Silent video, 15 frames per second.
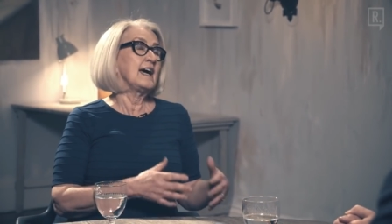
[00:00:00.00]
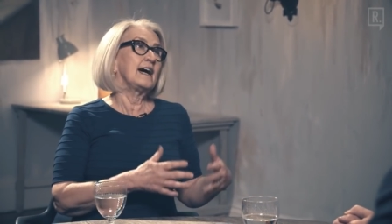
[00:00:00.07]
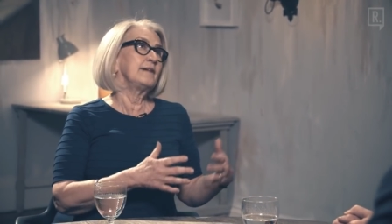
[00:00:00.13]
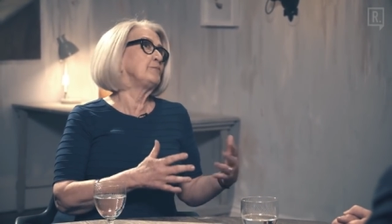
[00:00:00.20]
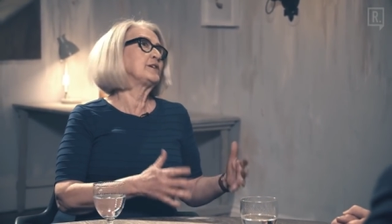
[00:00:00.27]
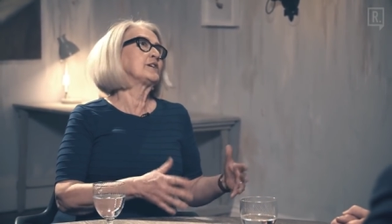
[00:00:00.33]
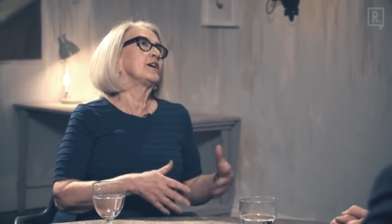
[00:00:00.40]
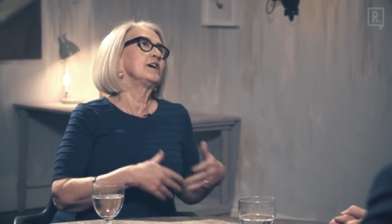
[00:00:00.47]

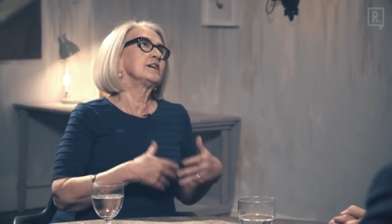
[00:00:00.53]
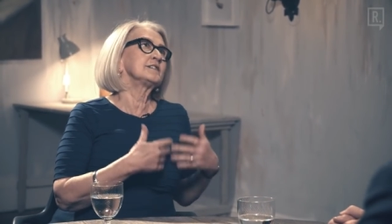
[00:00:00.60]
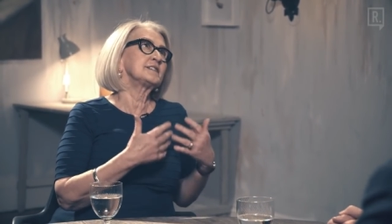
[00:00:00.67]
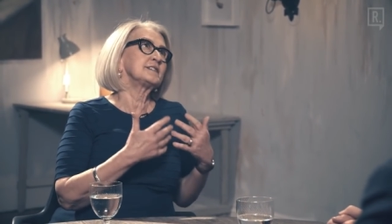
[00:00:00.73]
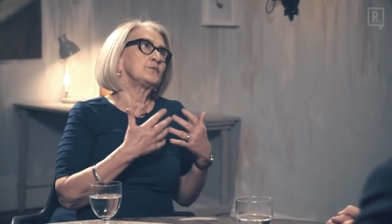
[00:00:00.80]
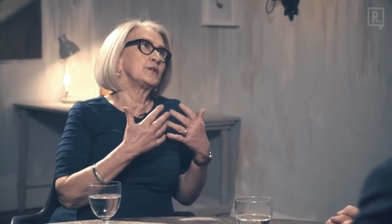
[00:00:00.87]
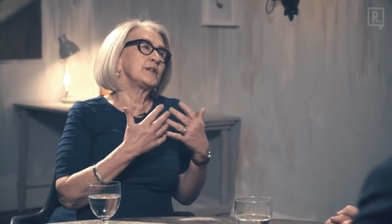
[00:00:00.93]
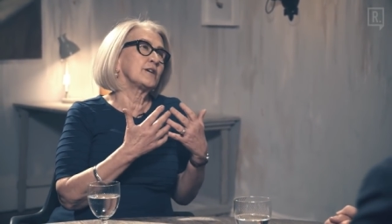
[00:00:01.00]
And we
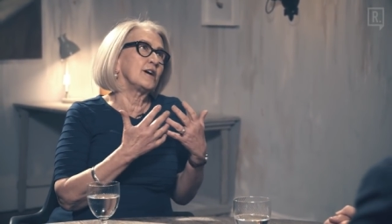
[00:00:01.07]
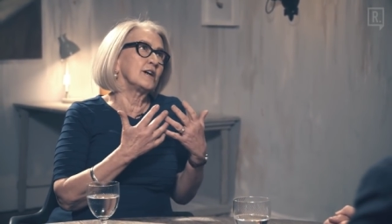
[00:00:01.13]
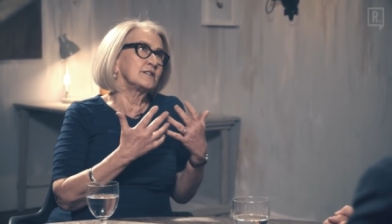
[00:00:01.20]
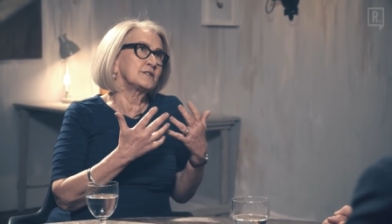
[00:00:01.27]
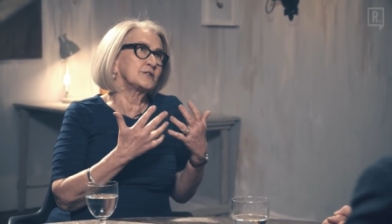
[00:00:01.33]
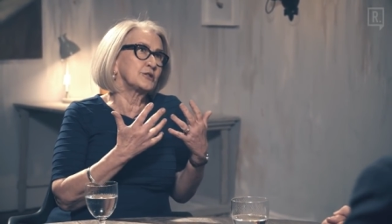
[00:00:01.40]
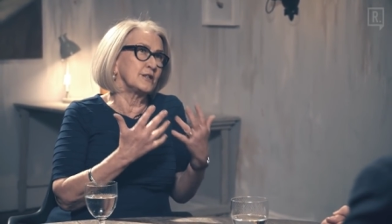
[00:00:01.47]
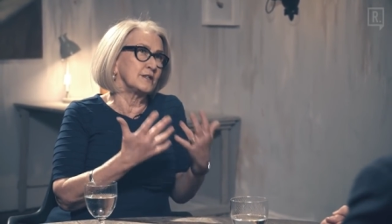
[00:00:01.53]

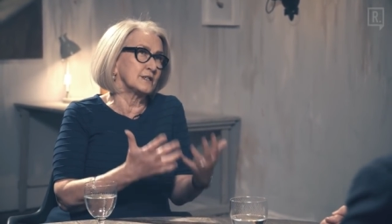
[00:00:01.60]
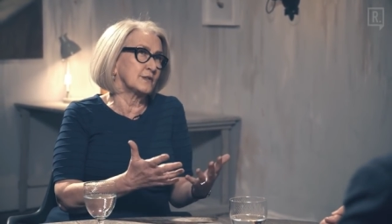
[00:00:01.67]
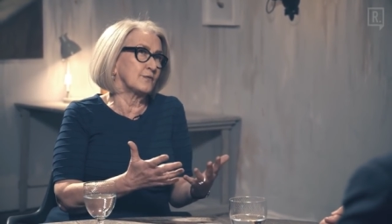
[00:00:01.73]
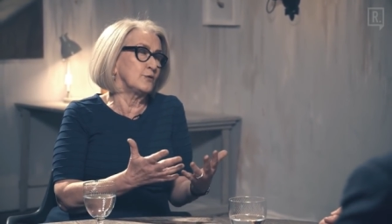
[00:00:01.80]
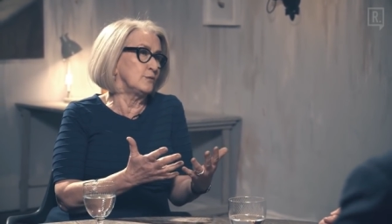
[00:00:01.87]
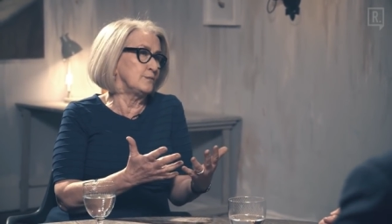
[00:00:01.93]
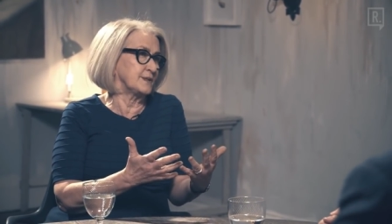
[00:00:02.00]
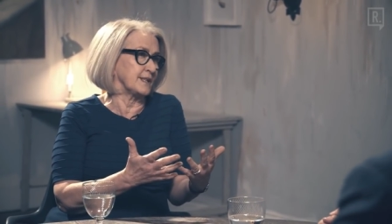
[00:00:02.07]
can't
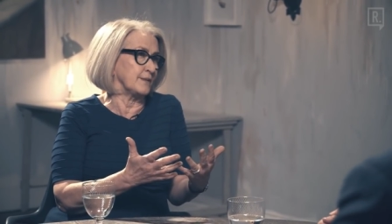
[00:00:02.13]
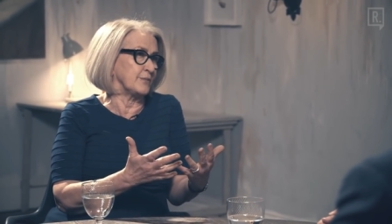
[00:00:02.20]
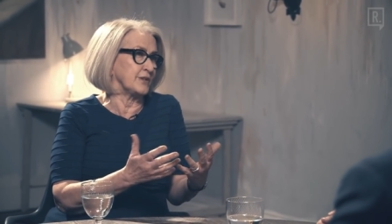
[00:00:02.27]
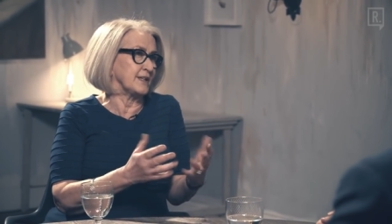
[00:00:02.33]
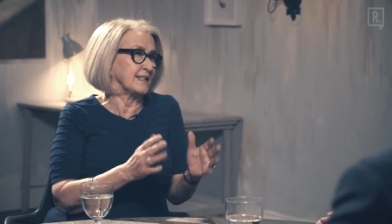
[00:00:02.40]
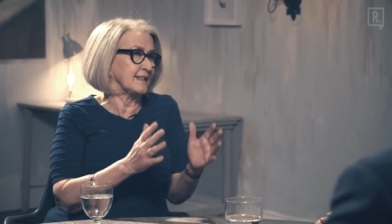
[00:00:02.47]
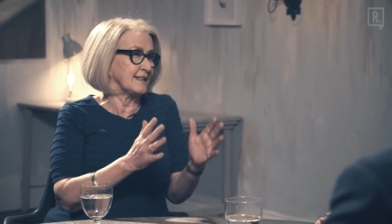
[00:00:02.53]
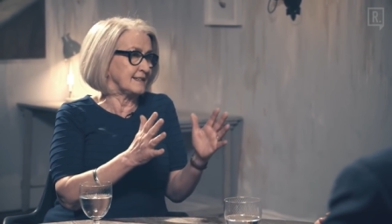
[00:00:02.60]
transform
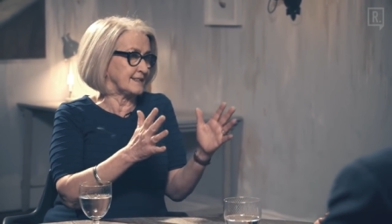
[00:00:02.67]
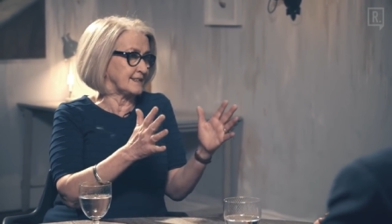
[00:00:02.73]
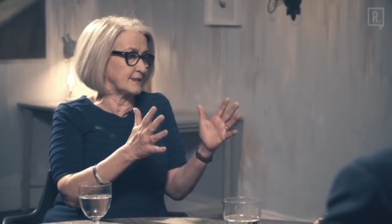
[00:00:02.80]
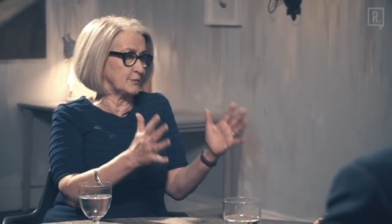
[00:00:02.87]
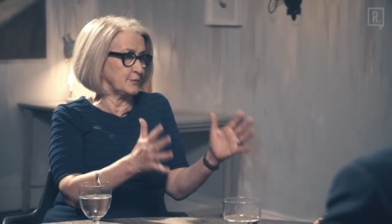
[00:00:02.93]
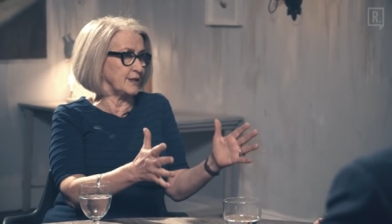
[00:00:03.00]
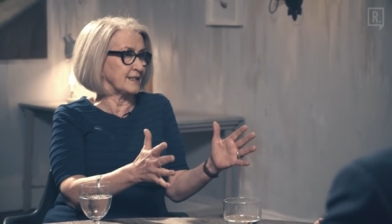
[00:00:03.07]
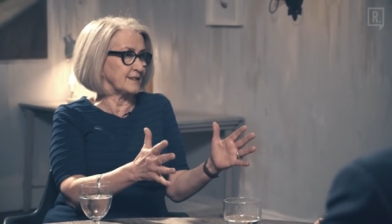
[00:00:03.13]
something
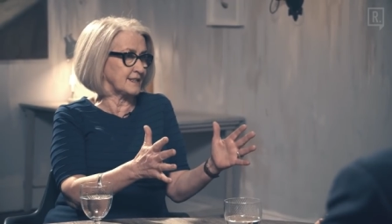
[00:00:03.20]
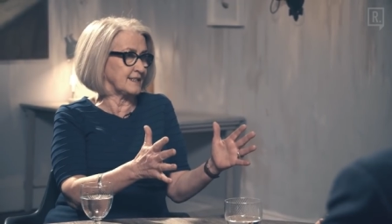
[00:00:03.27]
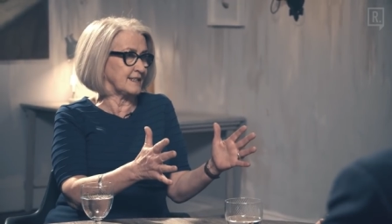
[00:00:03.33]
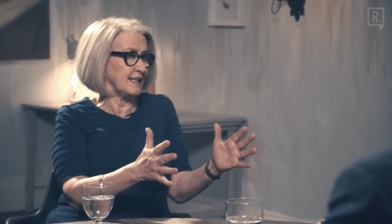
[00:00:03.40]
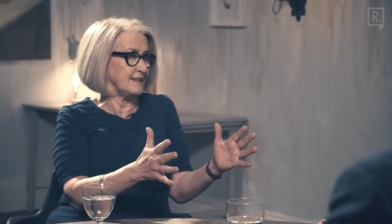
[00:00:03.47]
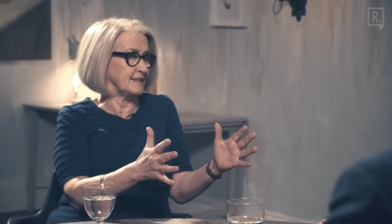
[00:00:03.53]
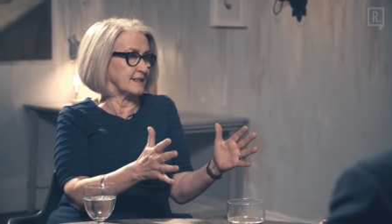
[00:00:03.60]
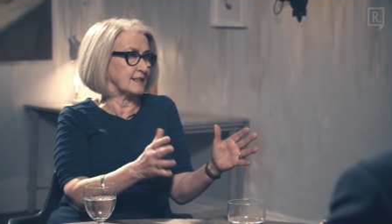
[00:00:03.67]
until we
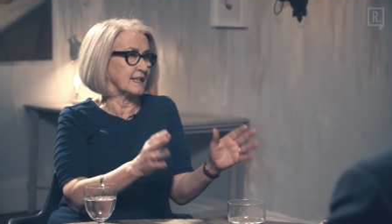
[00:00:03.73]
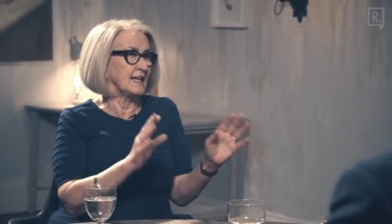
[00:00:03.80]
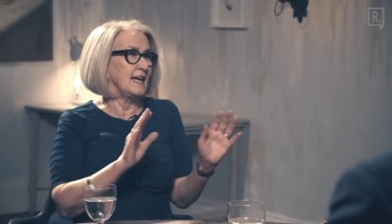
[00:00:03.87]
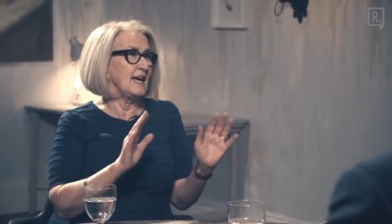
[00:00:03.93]
understand it.